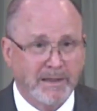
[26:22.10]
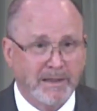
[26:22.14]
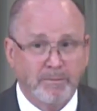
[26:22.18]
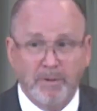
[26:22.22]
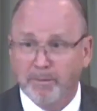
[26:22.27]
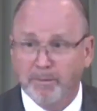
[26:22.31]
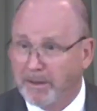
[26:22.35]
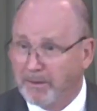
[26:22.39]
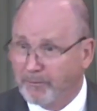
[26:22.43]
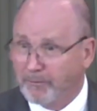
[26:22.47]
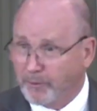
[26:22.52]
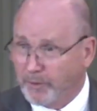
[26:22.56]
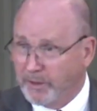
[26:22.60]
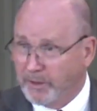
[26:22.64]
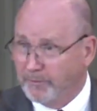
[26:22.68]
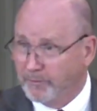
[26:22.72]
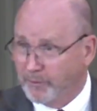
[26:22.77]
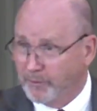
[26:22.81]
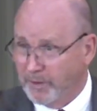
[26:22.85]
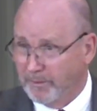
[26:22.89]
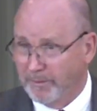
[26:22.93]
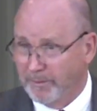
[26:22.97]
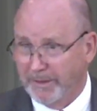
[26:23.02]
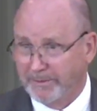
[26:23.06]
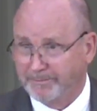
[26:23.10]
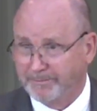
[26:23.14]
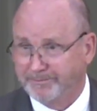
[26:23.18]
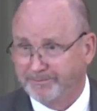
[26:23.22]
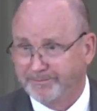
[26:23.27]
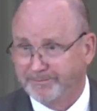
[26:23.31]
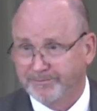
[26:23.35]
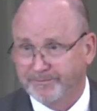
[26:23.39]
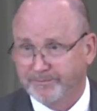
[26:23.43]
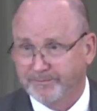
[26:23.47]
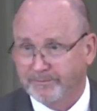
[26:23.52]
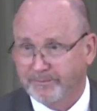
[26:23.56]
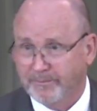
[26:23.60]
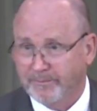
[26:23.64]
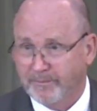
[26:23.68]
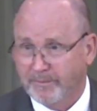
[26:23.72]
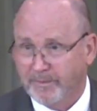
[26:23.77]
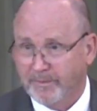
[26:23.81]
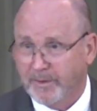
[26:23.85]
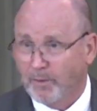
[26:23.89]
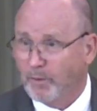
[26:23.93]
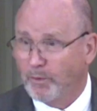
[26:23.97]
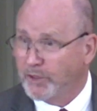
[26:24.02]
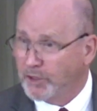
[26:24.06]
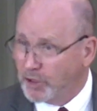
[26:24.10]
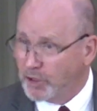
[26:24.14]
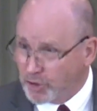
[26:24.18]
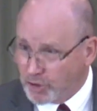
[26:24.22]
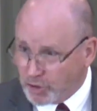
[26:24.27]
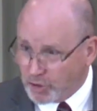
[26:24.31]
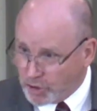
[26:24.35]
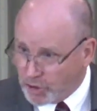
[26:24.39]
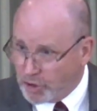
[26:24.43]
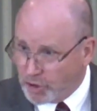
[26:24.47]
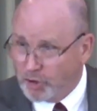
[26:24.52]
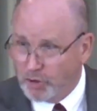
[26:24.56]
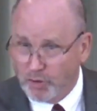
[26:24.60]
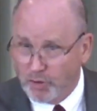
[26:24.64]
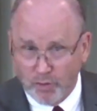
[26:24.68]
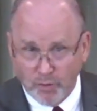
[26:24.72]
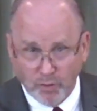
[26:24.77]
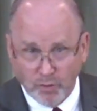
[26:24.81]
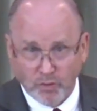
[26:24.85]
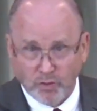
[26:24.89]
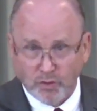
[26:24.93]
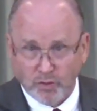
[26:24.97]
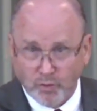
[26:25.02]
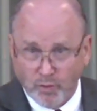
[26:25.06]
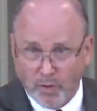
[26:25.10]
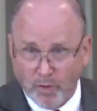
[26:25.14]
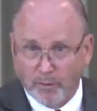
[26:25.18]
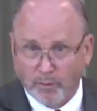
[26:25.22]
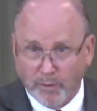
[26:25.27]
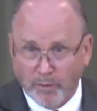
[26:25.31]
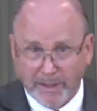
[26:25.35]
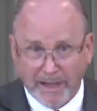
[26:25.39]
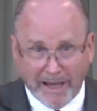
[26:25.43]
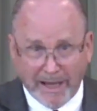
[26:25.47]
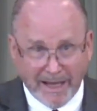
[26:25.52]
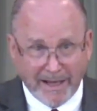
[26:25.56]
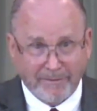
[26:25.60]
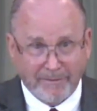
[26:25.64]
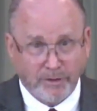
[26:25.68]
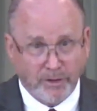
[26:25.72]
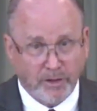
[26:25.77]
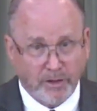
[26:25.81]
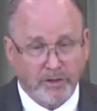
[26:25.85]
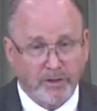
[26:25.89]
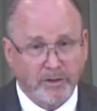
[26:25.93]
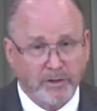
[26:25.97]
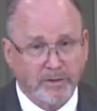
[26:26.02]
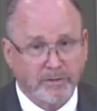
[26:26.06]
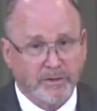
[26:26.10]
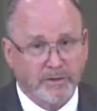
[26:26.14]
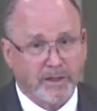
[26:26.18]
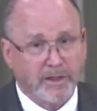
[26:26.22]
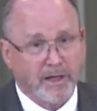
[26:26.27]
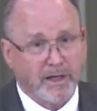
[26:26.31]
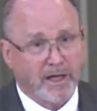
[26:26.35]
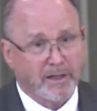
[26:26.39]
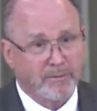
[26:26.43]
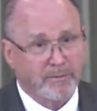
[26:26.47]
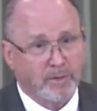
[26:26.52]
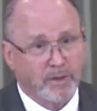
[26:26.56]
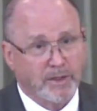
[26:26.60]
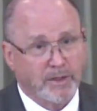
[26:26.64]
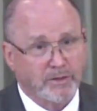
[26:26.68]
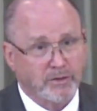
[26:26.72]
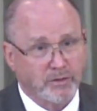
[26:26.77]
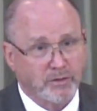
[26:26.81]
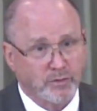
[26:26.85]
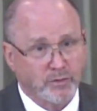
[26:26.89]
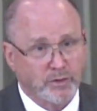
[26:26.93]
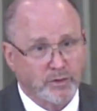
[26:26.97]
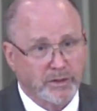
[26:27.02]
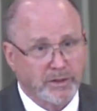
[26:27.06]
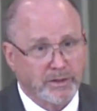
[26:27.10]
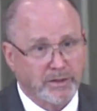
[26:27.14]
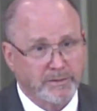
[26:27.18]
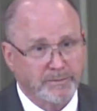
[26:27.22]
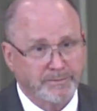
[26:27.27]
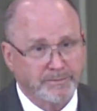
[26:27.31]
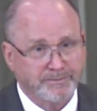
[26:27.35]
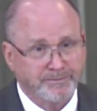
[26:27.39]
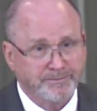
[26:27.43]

but be freed from it? That we just use what we have here that God blesses with